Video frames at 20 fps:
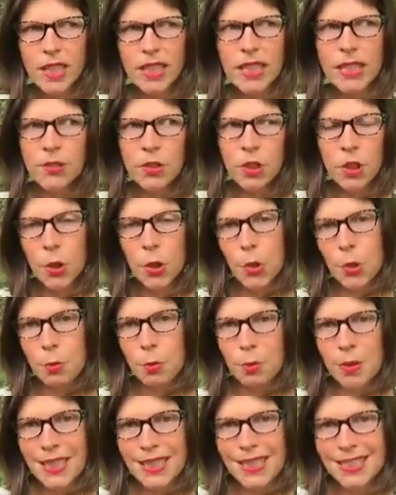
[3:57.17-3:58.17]
Even though the
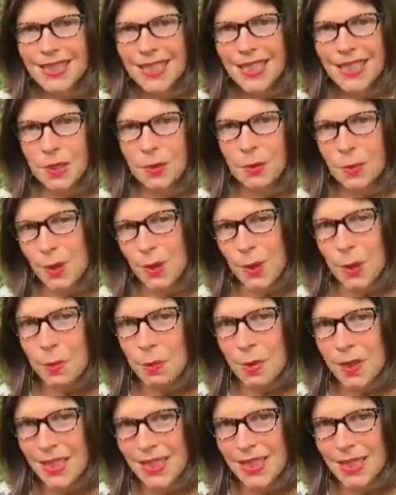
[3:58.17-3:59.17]
peace isn't really
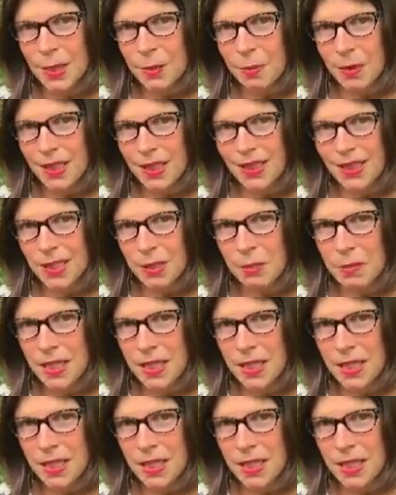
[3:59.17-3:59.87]
peace because it